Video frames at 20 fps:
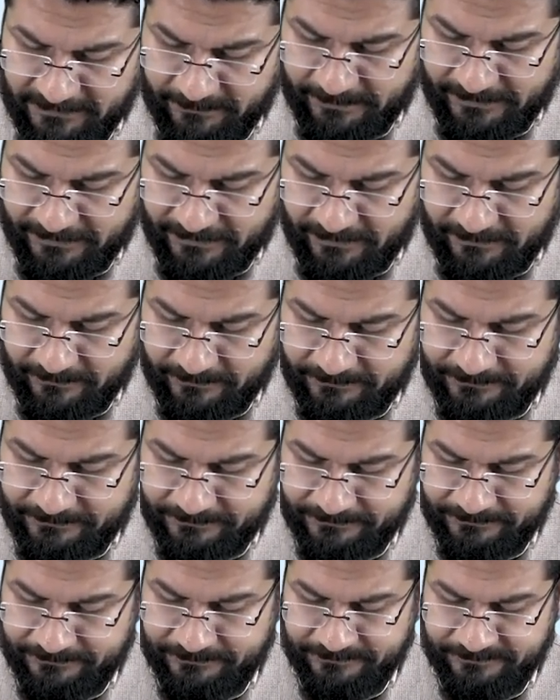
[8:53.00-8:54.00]
this patient?
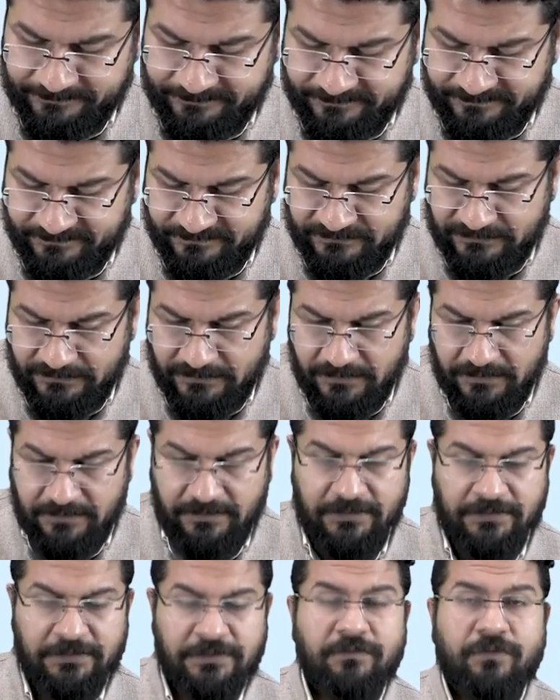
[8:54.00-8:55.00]

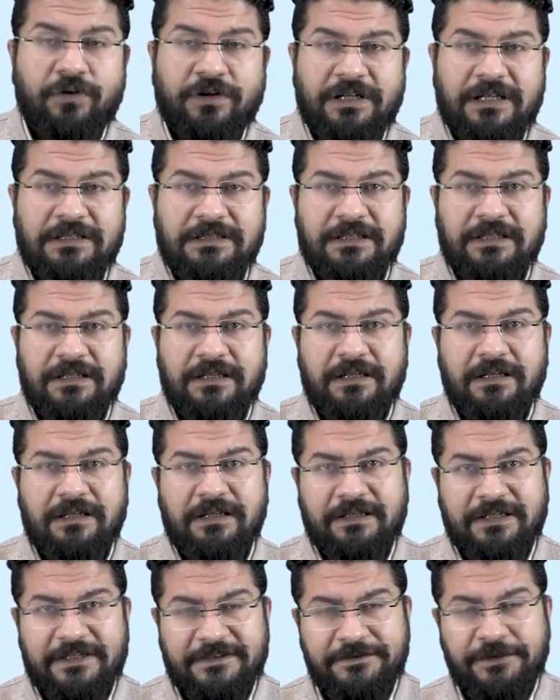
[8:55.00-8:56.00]
So what are
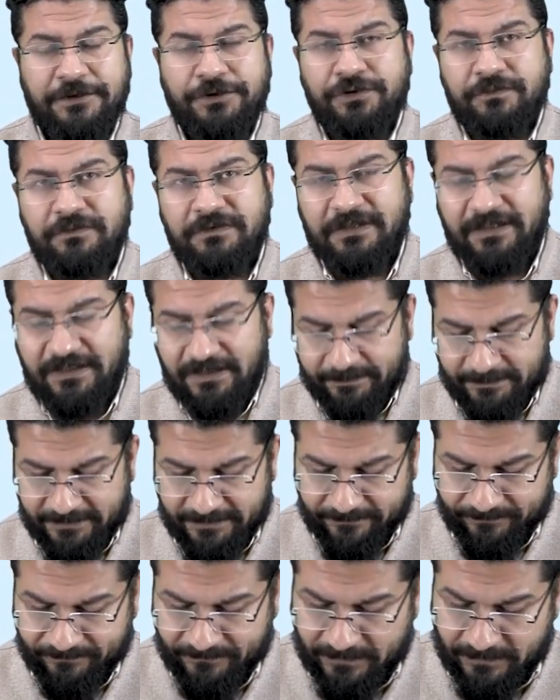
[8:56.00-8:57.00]
the testing you will
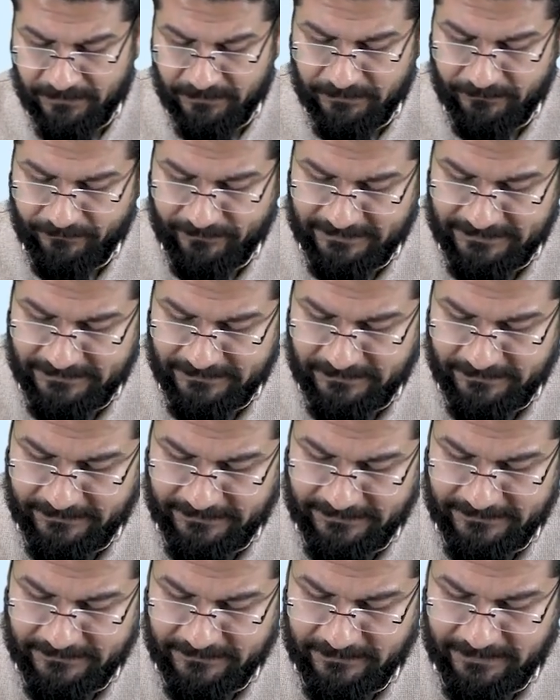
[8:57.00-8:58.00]
recommend? So first
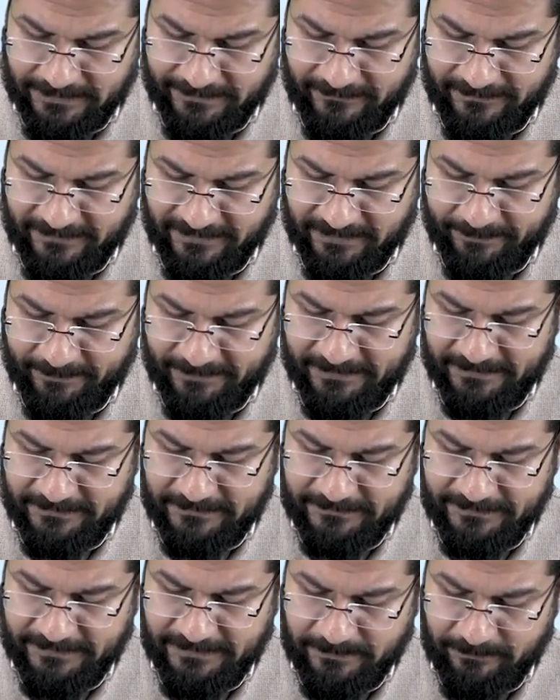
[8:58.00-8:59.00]
test I will recommend
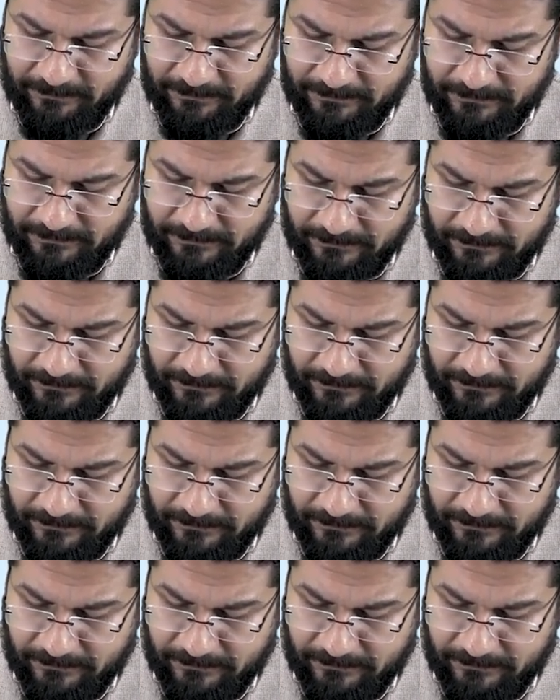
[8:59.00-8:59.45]
is serum